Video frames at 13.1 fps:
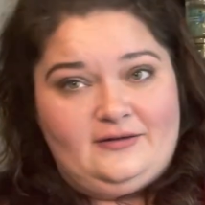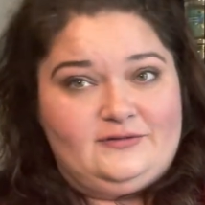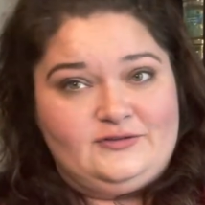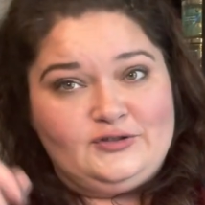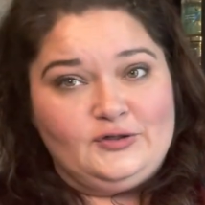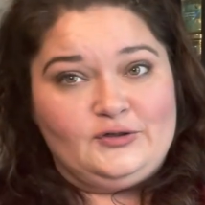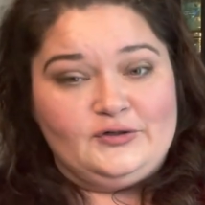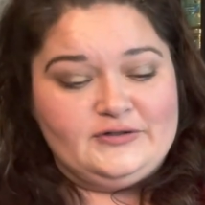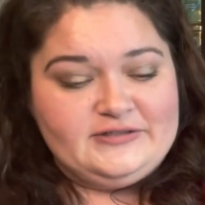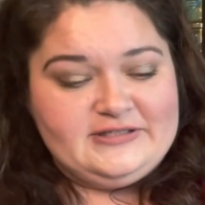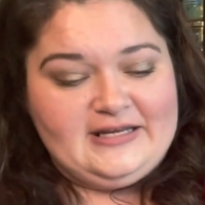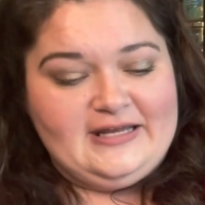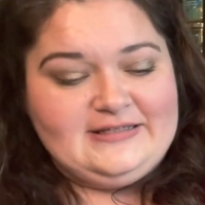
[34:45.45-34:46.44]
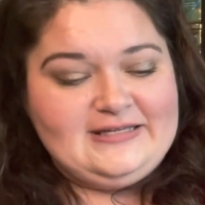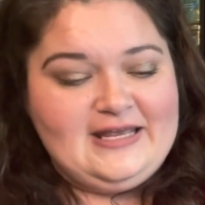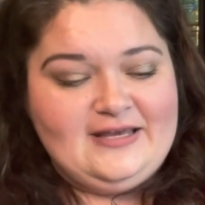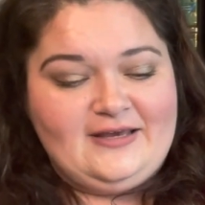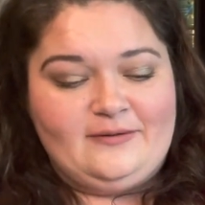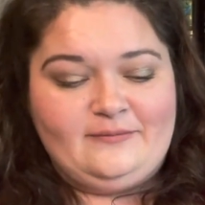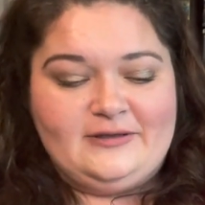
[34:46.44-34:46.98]
circles that I
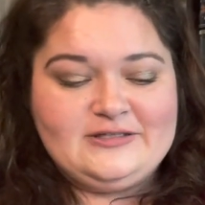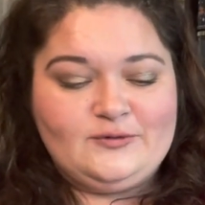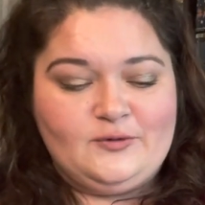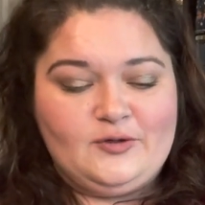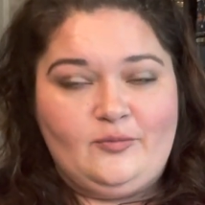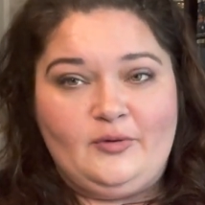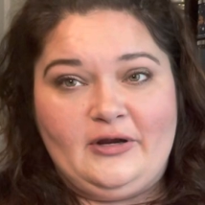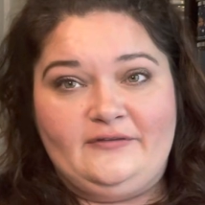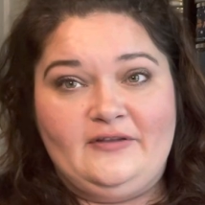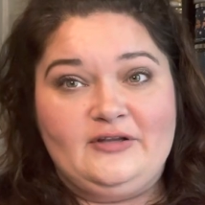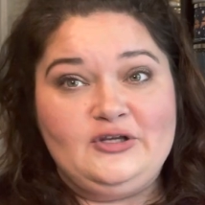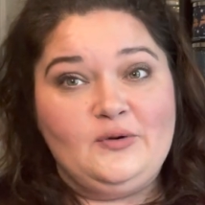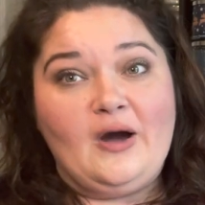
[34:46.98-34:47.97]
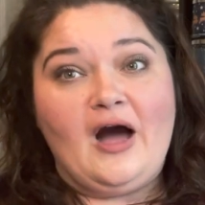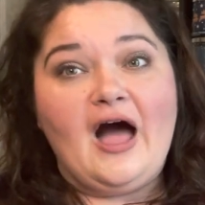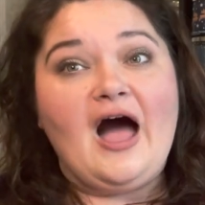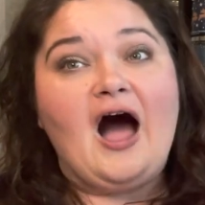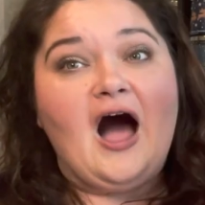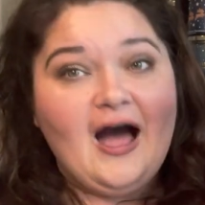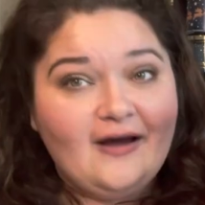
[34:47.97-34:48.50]
take on my squirrel brain, then you
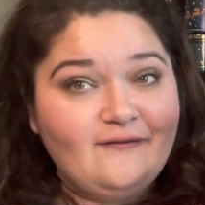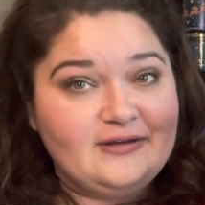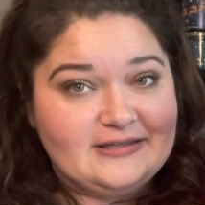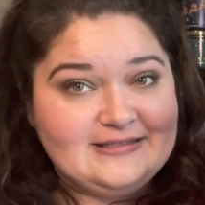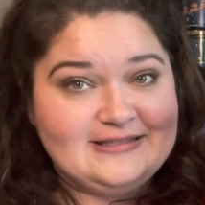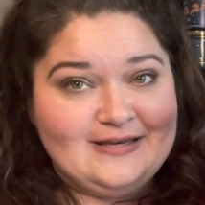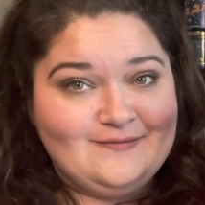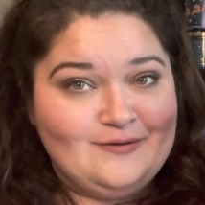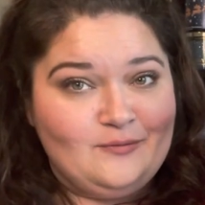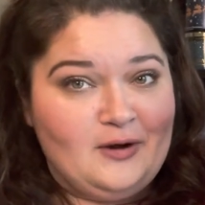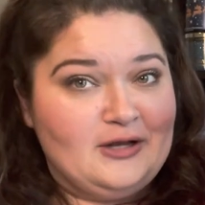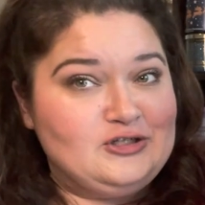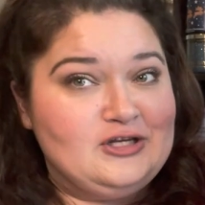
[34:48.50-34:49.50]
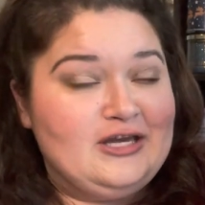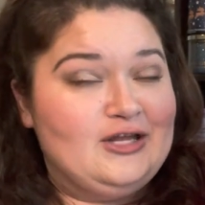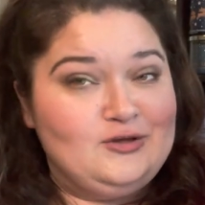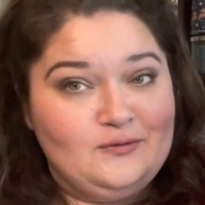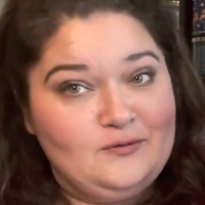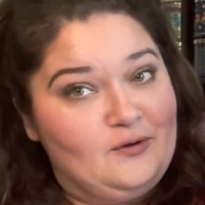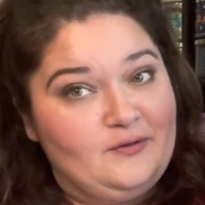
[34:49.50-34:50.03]
obviously have been watching and
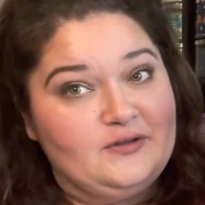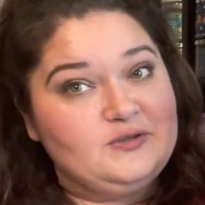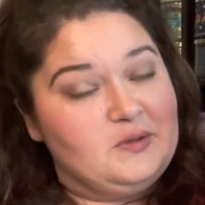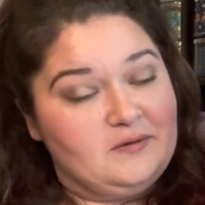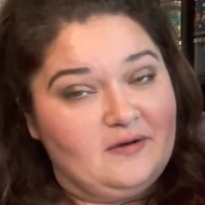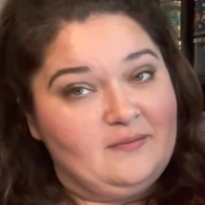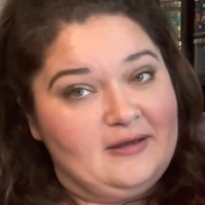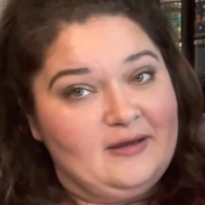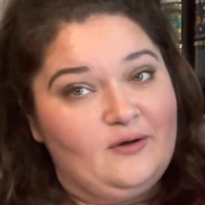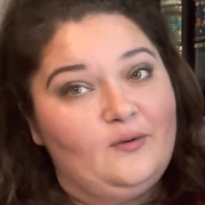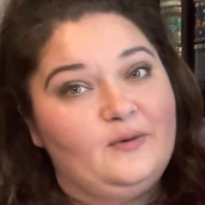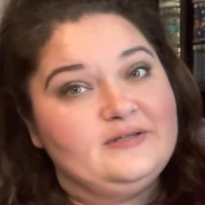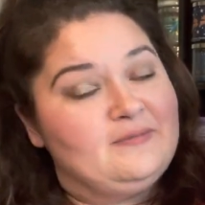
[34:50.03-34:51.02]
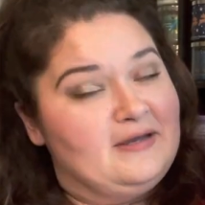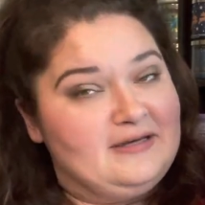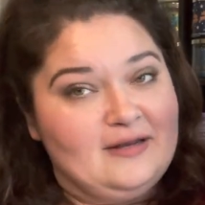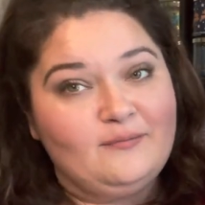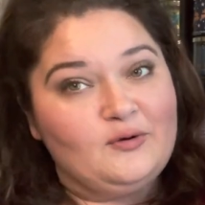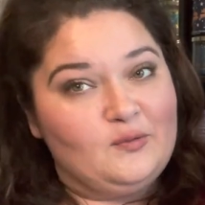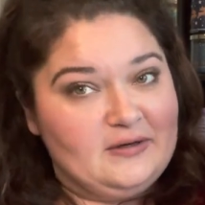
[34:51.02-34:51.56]
you know that Sweet Red Mango was my
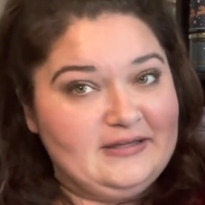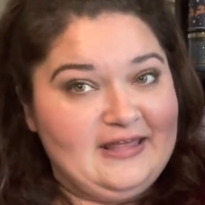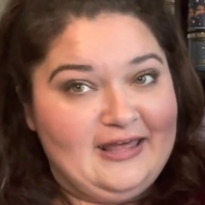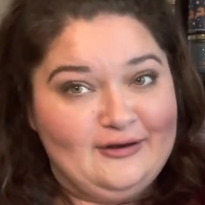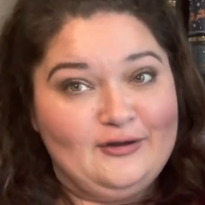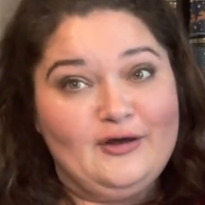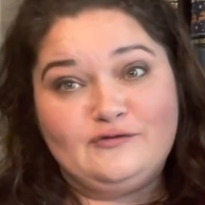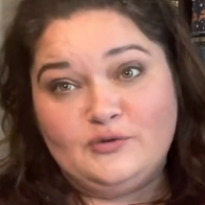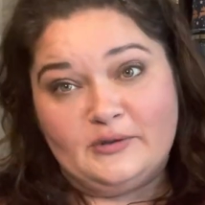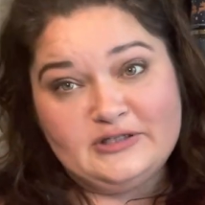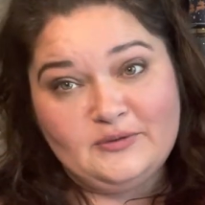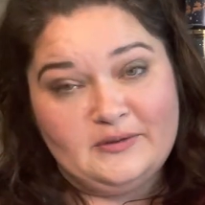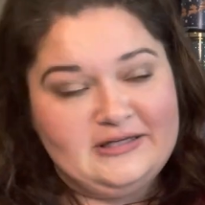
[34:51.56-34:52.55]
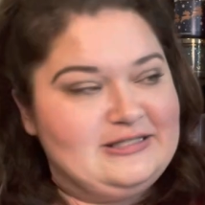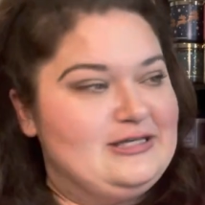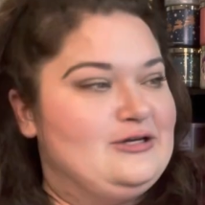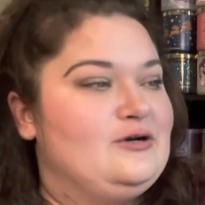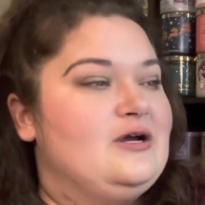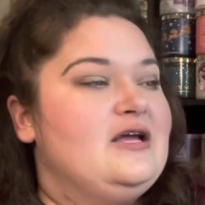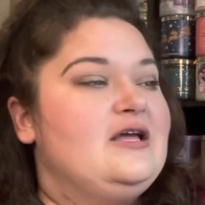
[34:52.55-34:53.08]
number one candle of twenty twenty-two.